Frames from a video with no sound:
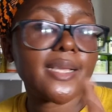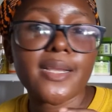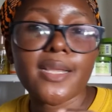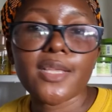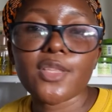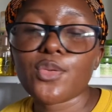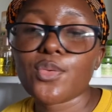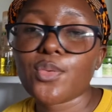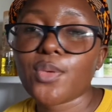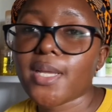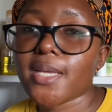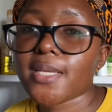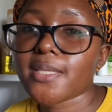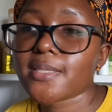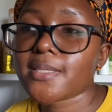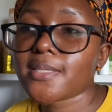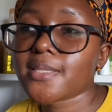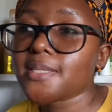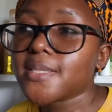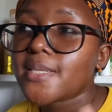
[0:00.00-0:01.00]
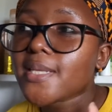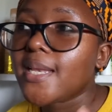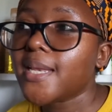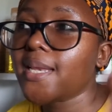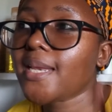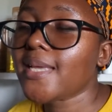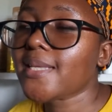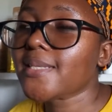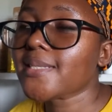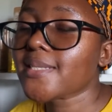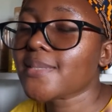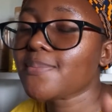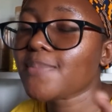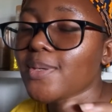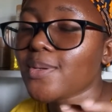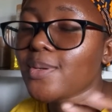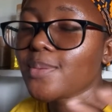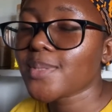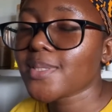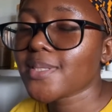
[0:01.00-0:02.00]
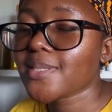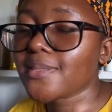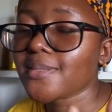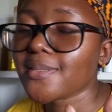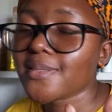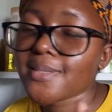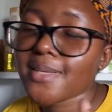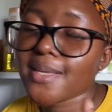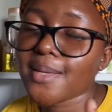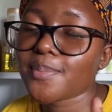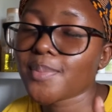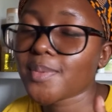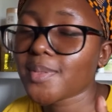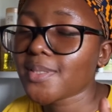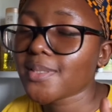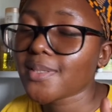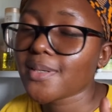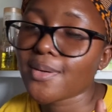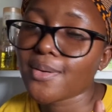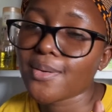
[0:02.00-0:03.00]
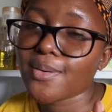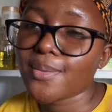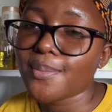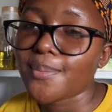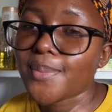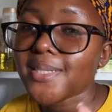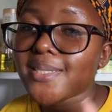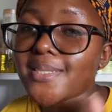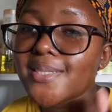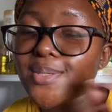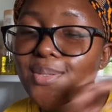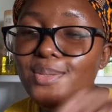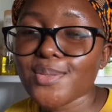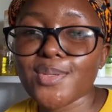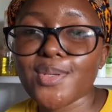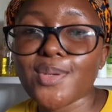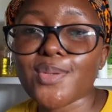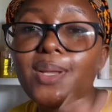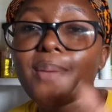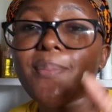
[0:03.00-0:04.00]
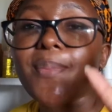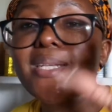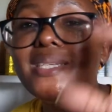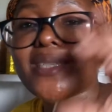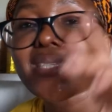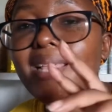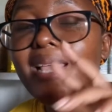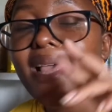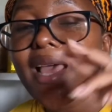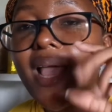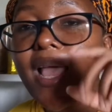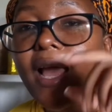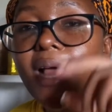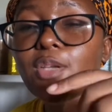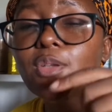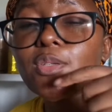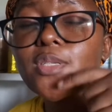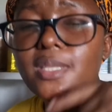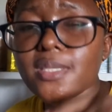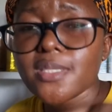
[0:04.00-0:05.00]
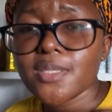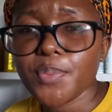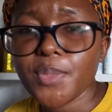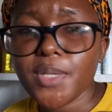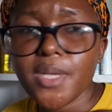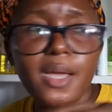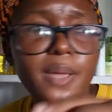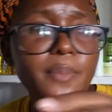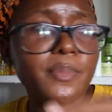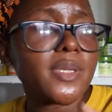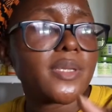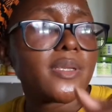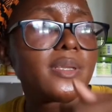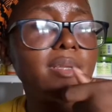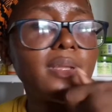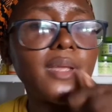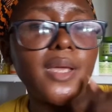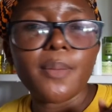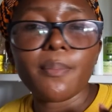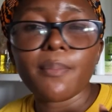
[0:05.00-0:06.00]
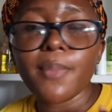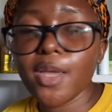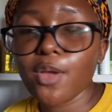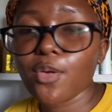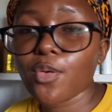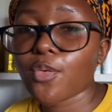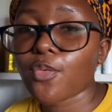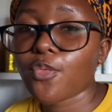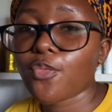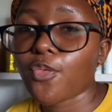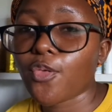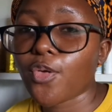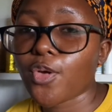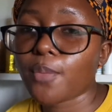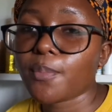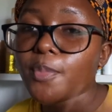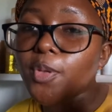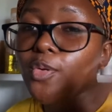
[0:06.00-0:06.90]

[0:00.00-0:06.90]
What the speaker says: and a new lens, but I'm still skeptical, but not the speaker, I mean a microphone.